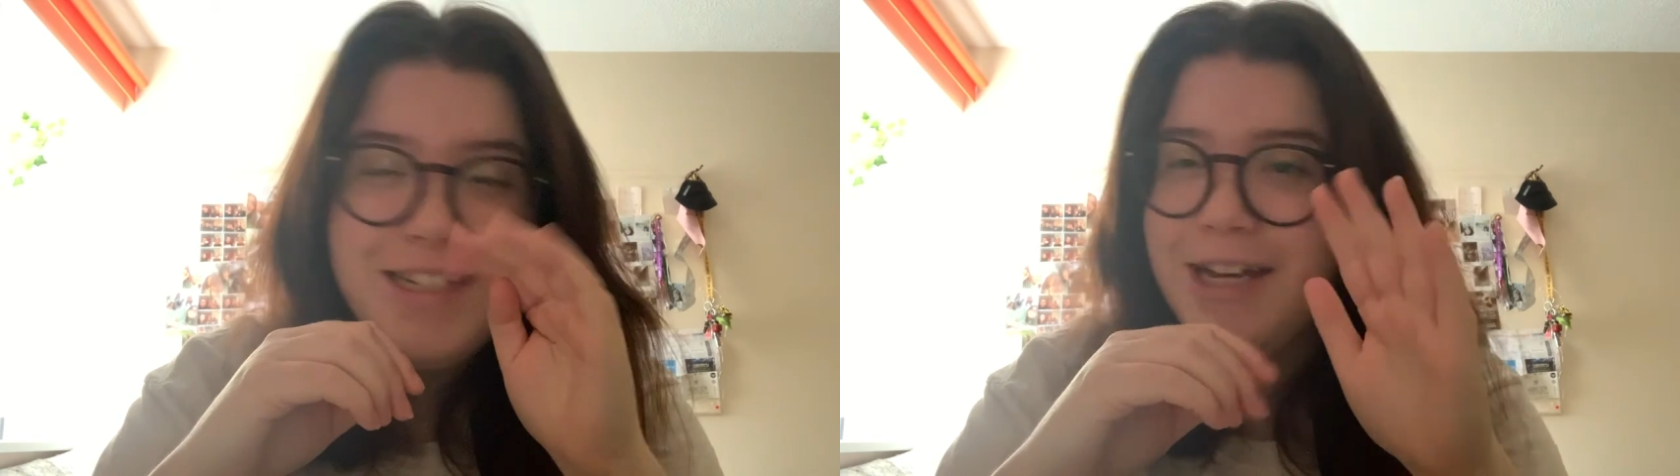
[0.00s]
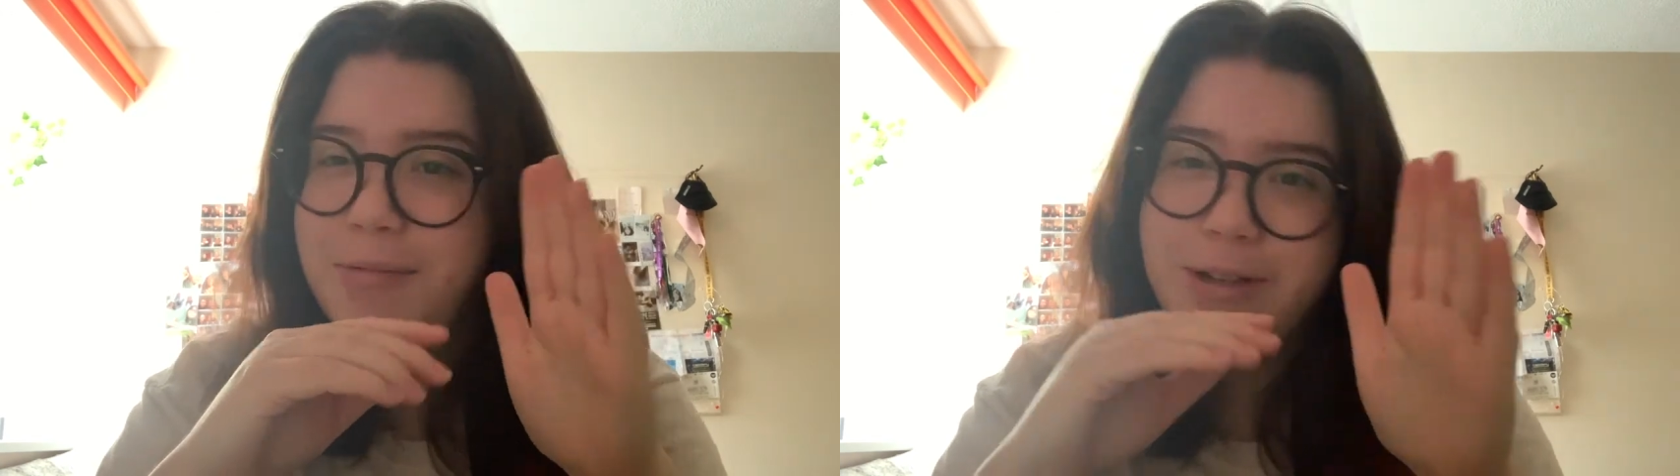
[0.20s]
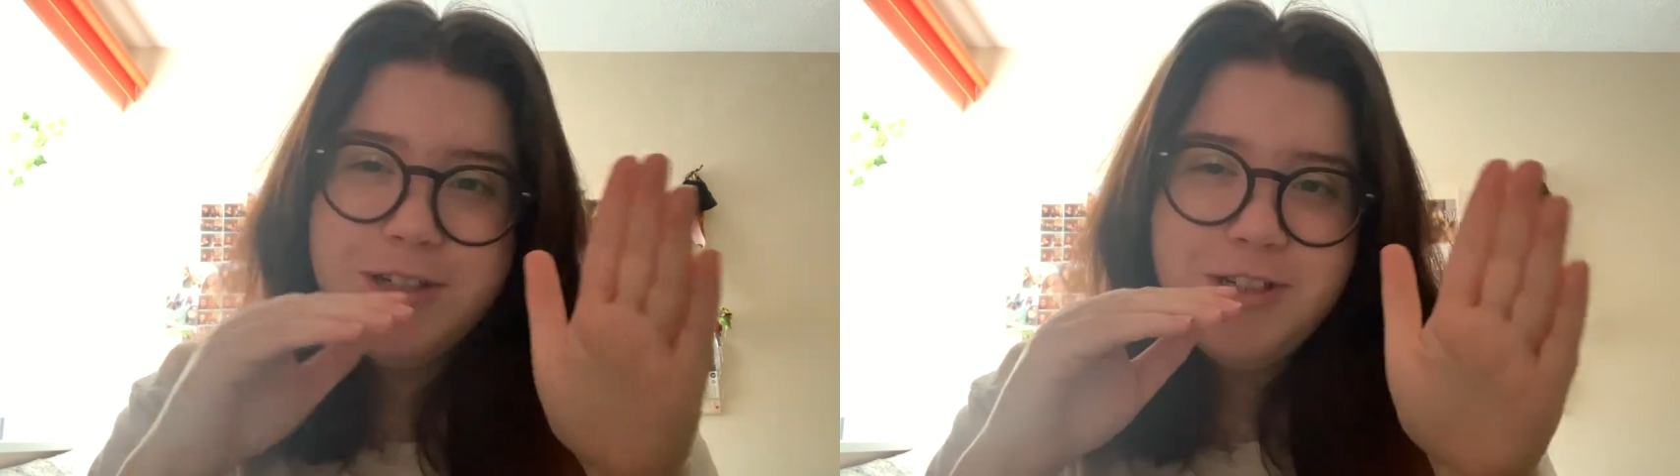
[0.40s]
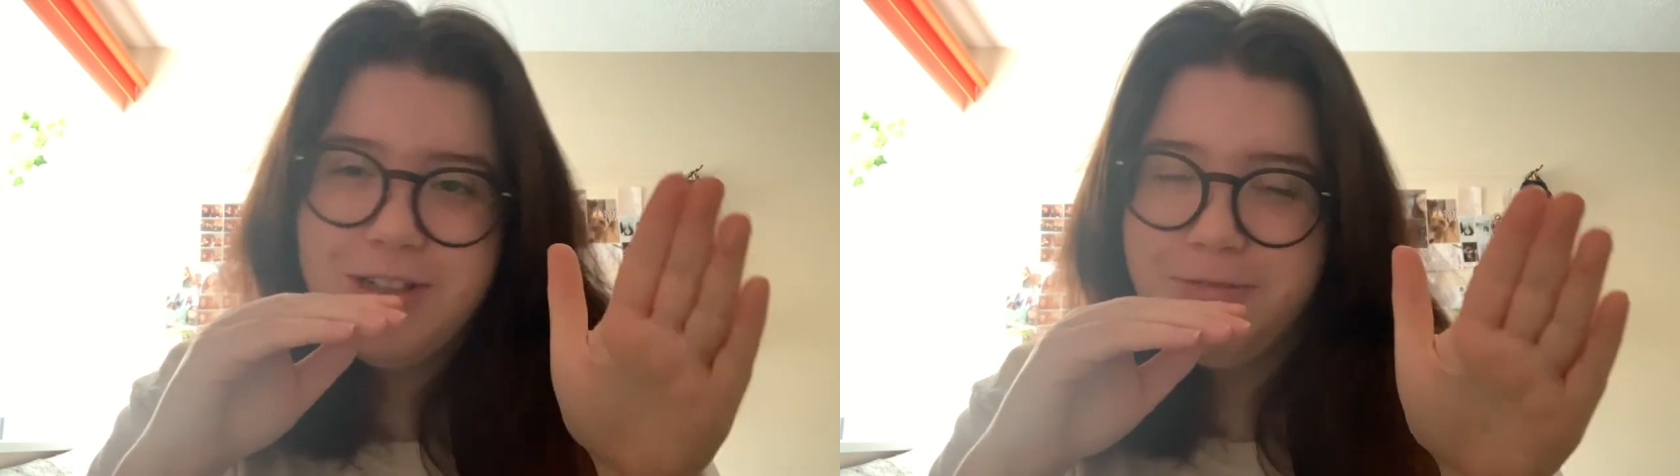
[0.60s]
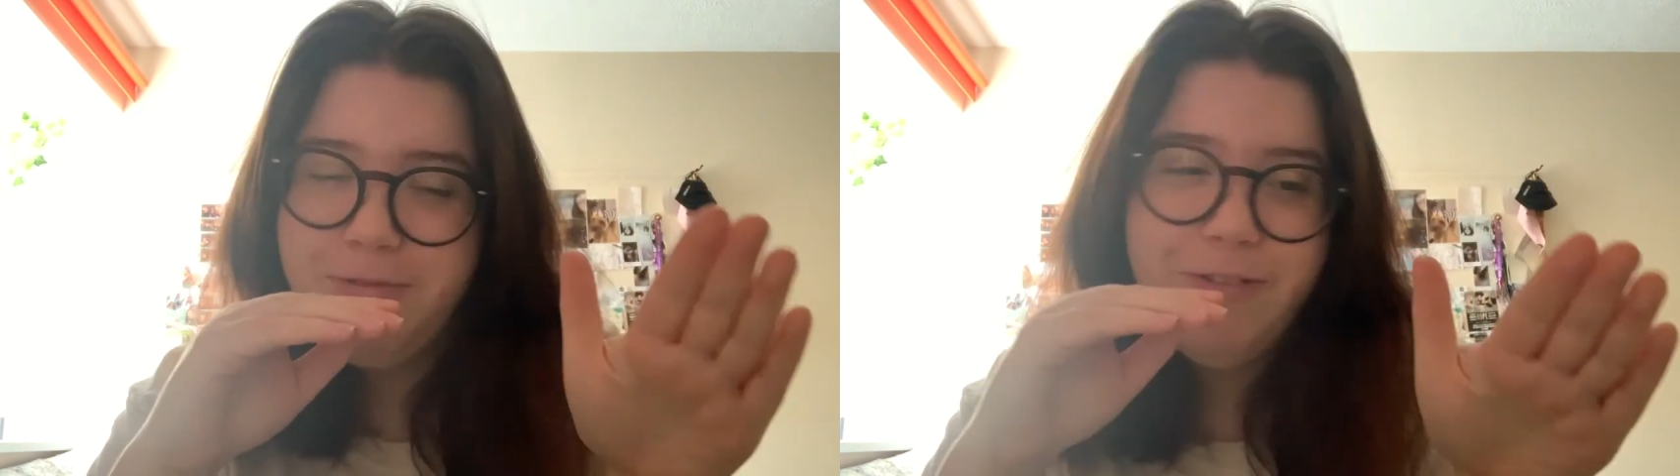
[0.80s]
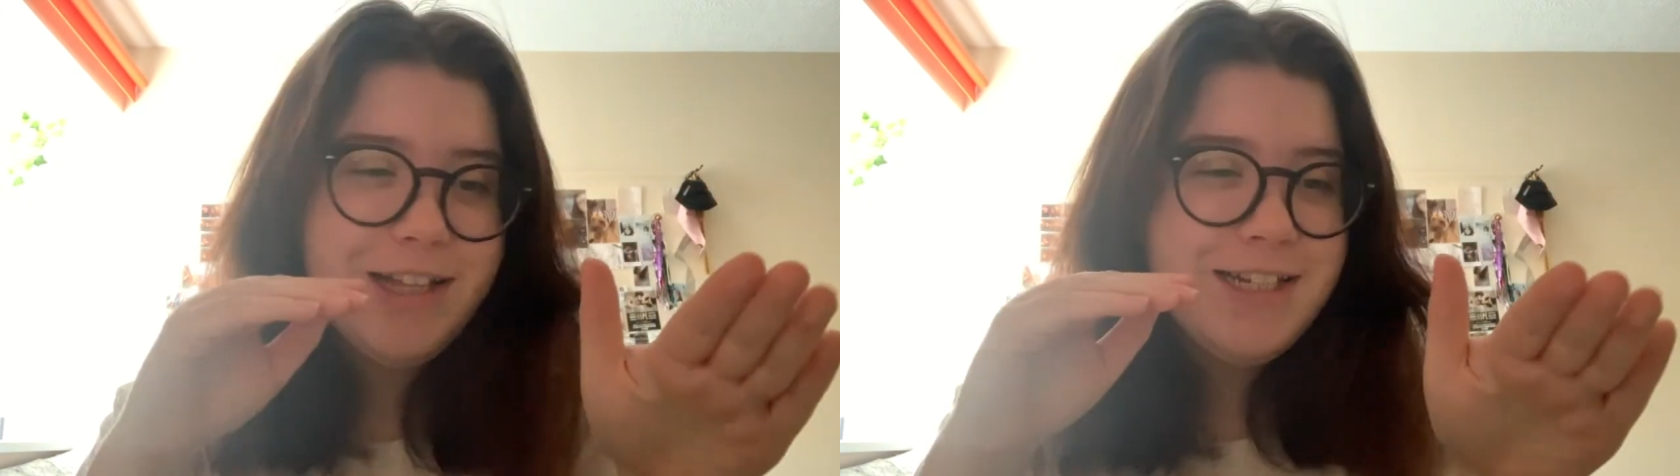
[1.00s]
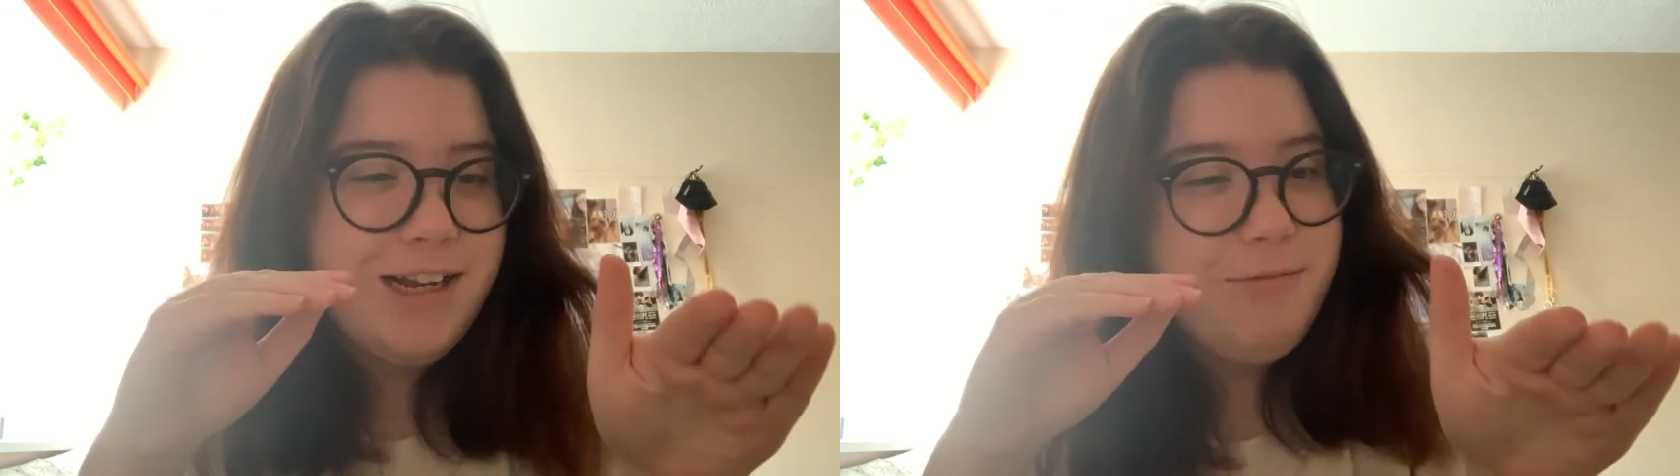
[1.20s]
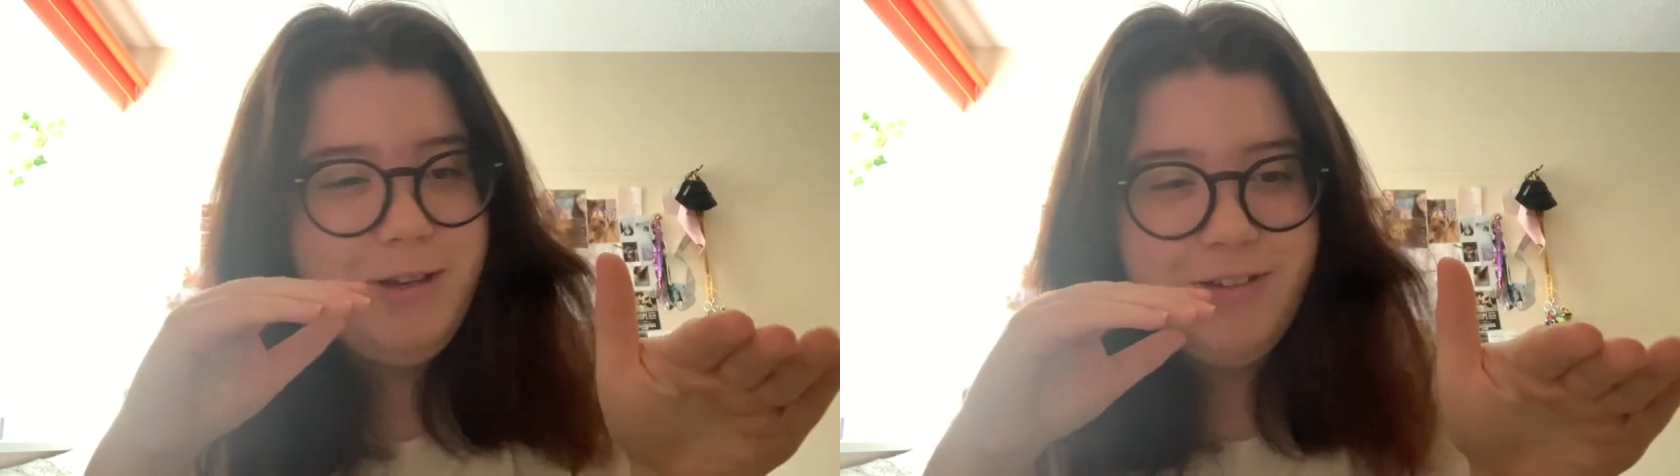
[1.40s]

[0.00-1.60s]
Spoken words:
Tell me your student without telling me